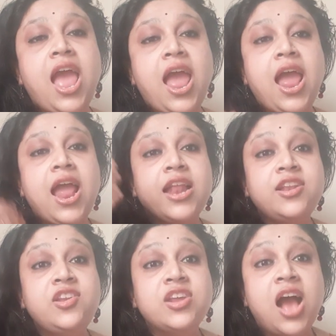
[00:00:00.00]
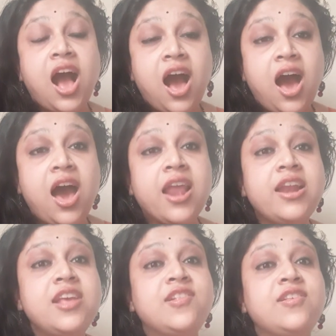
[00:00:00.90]
and
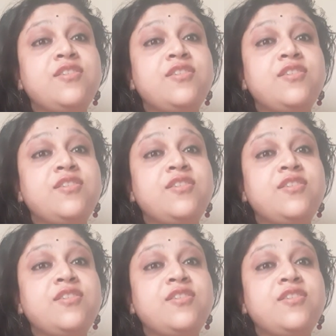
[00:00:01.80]
harness